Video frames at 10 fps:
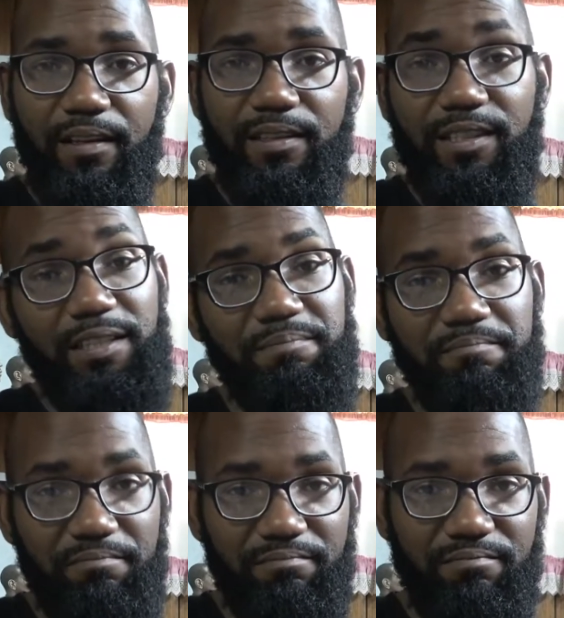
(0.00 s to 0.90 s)
See?
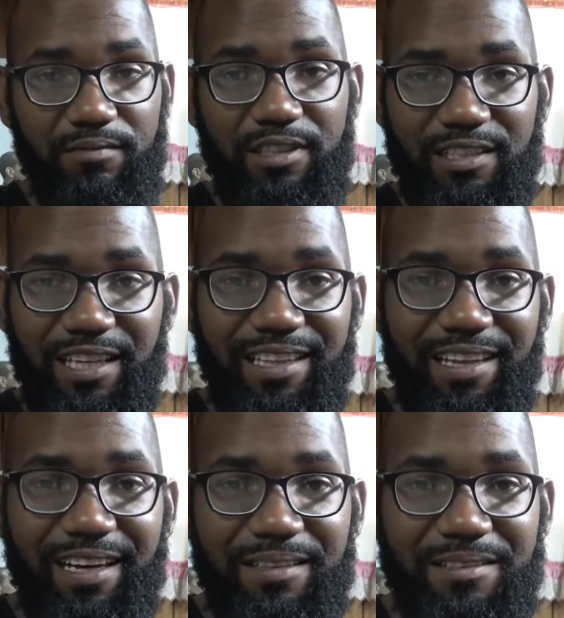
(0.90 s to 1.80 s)
Just like
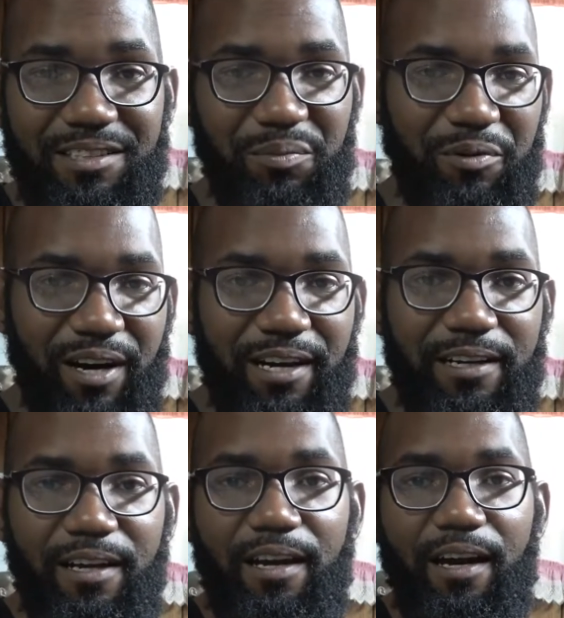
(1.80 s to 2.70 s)
that. Simple,
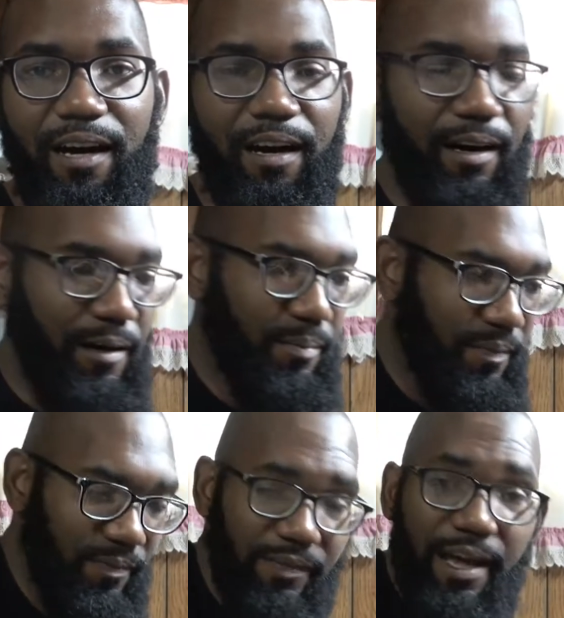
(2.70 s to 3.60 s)
right?
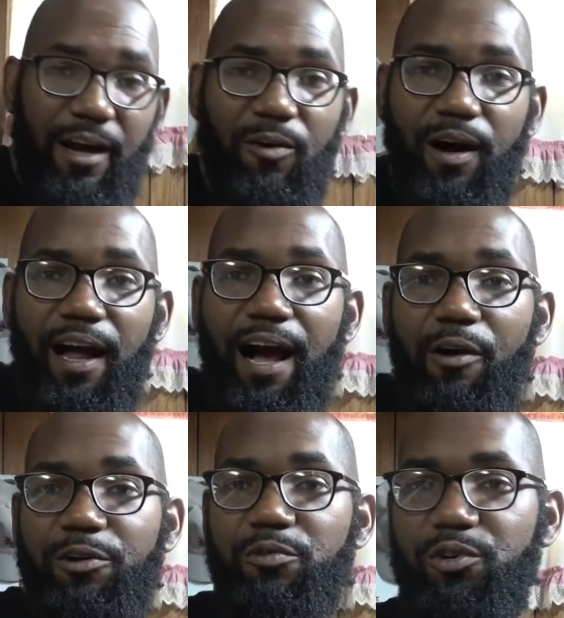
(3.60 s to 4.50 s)
Now,
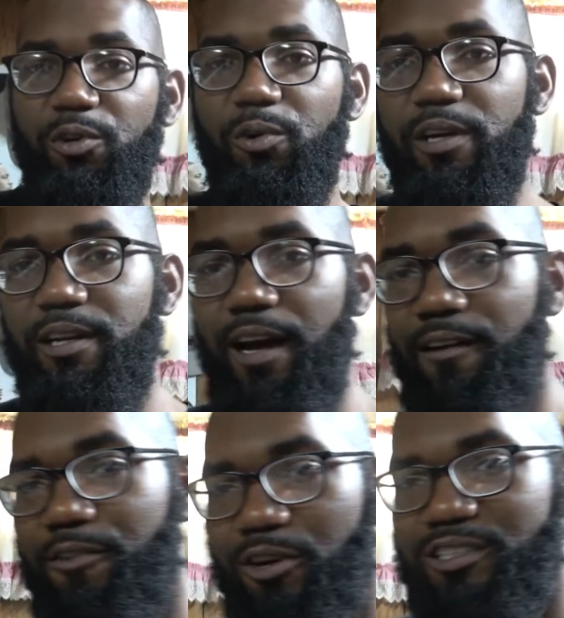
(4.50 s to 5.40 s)
how you do it,
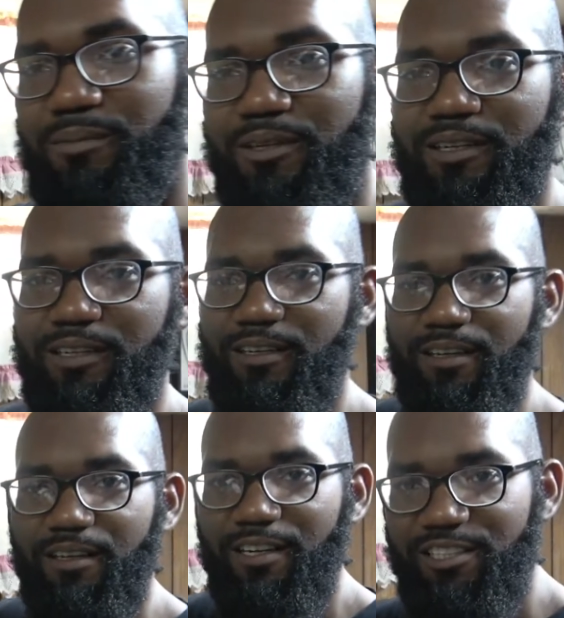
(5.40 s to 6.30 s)
of course, I'm
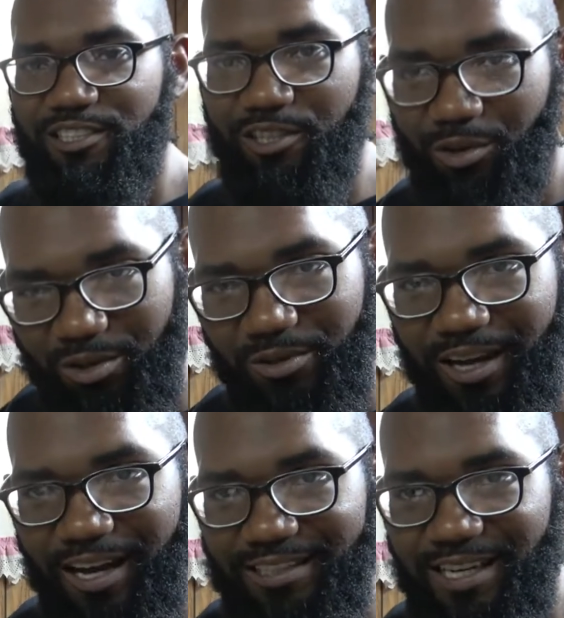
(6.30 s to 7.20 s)
gonna show you
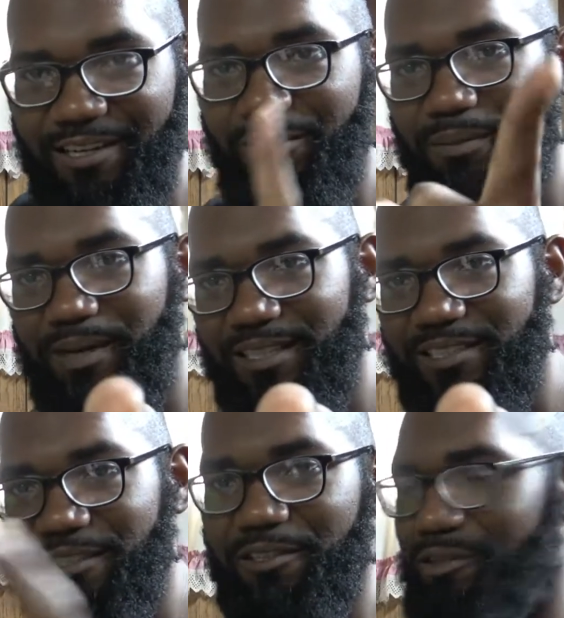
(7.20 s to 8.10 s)
guys how to do it. I'm not
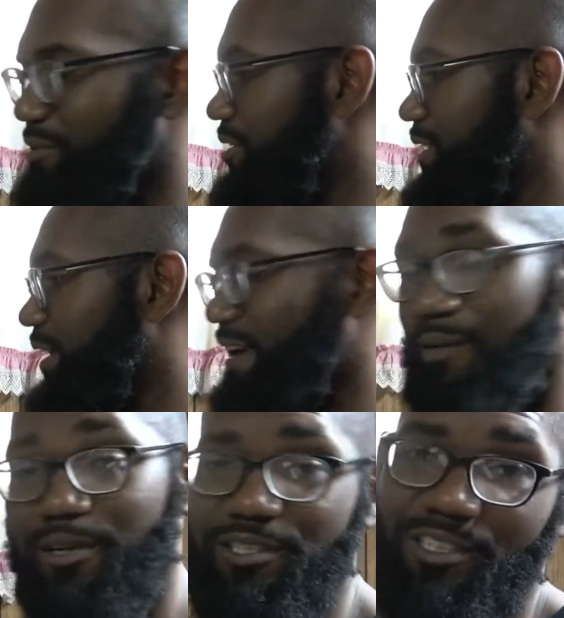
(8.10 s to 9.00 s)
just gonna do it on that
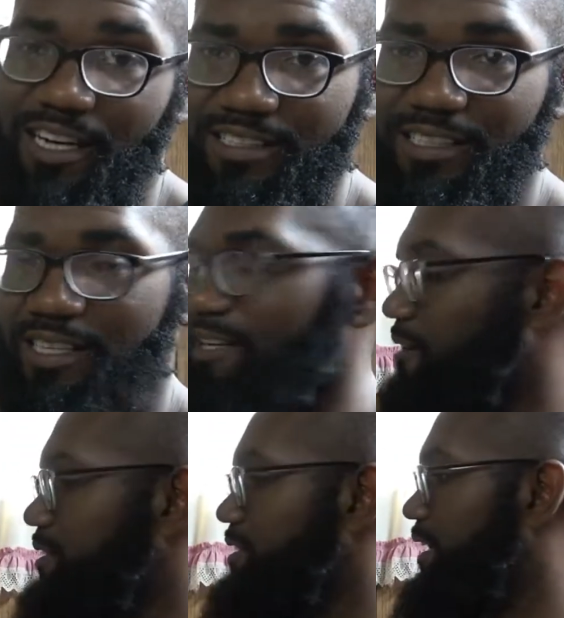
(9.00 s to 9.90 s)
camera because you guys see that
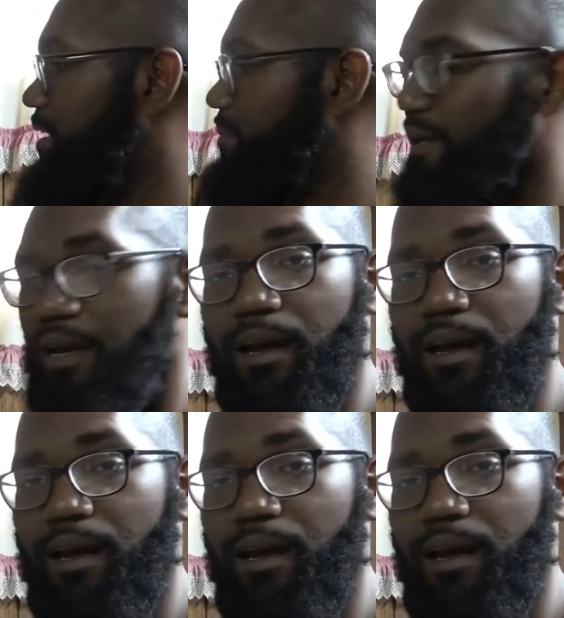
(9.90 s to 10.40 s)
all the time.